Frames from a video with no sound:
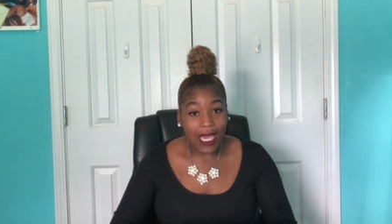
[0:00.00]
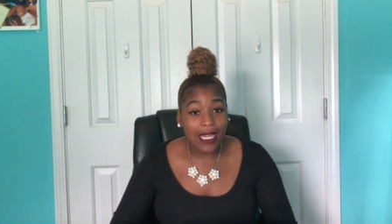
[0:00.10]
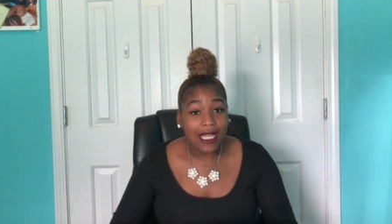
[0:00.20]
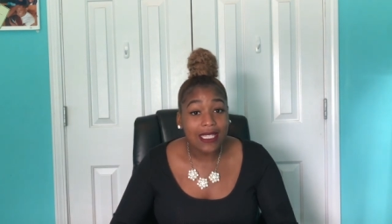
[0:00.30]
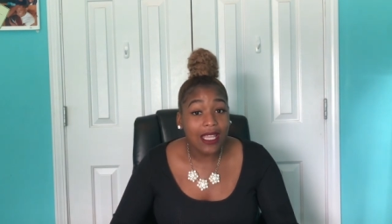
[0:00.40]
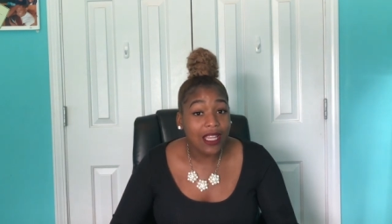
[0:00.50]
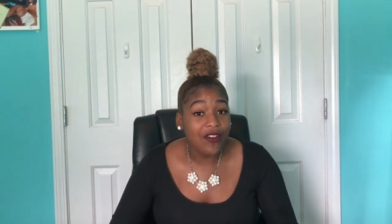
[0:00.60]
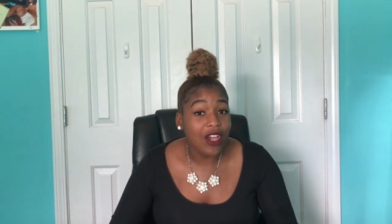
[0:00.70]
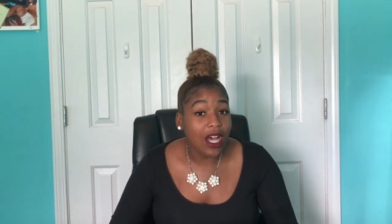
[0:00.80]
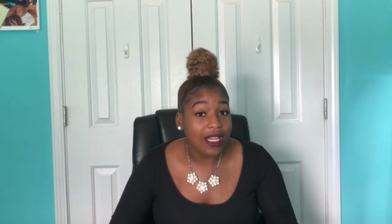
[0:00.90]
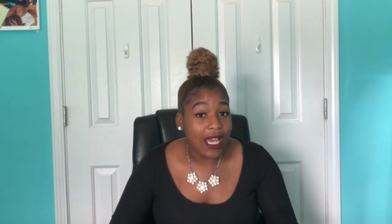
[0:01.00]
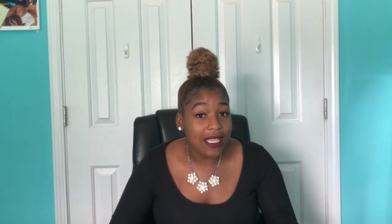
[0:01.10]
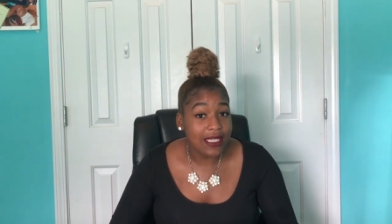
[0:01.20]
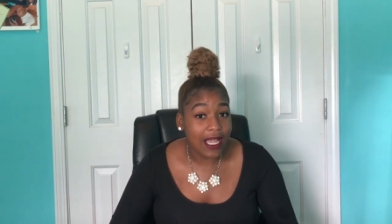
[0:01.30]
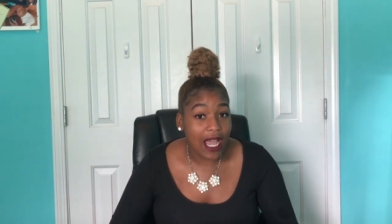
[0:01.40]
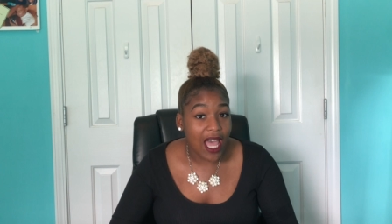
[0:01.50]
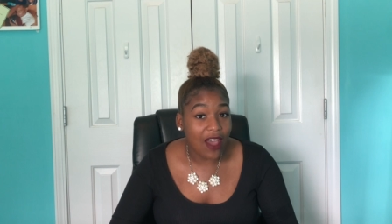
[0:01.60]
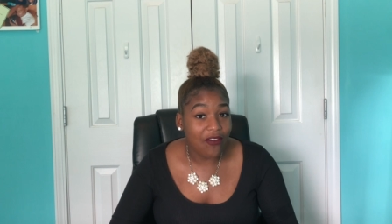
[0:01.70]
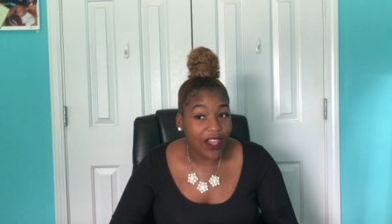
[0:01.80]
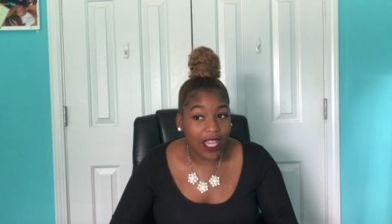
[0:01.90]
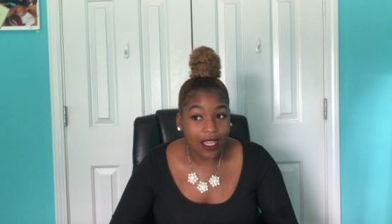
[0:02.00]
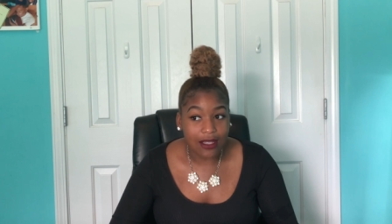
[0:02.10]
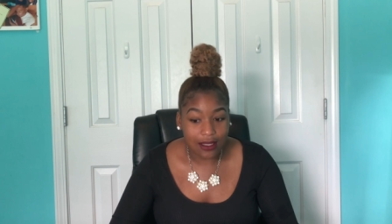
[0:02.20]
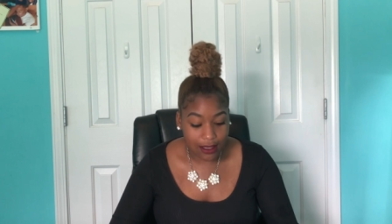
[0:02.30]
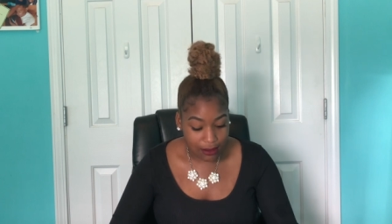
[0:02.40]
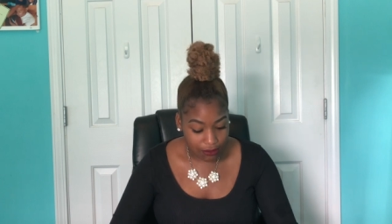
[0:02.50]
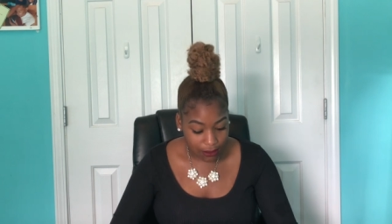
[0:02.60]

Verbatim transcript: And I said love y'all nights like I had fans.